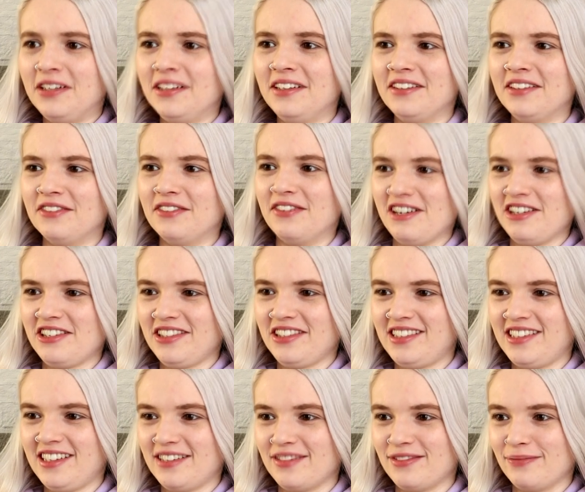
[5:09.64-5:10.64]
Why does
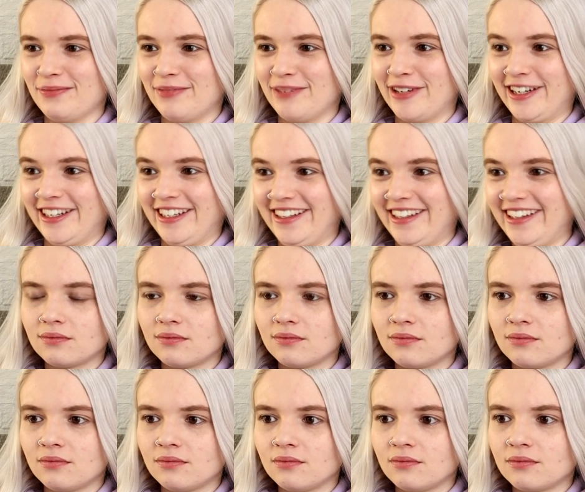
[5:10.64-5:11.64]
he have a bunny? So
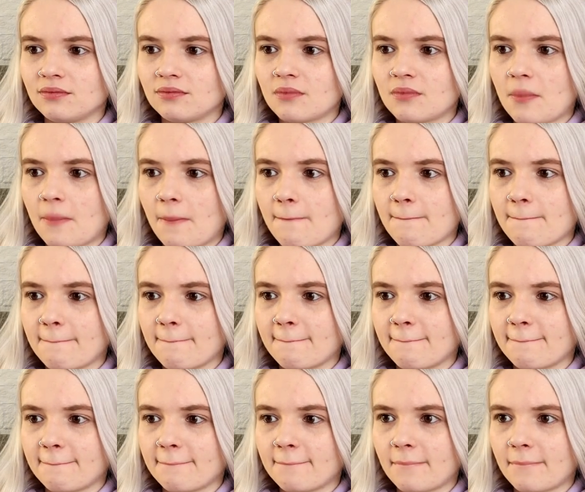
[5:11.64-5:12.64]
it's probably nothing you're afraid
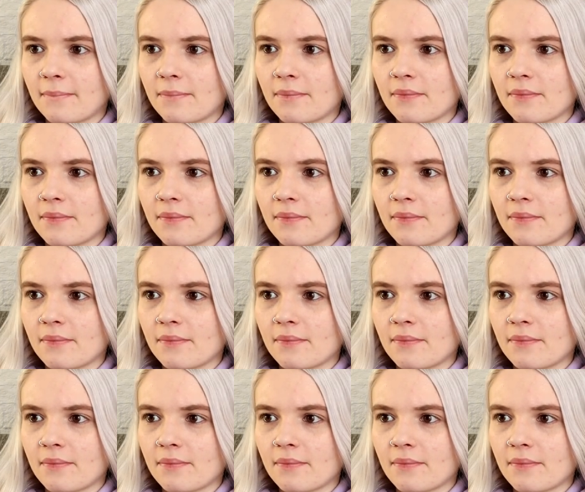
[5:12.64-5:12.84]
of, huh?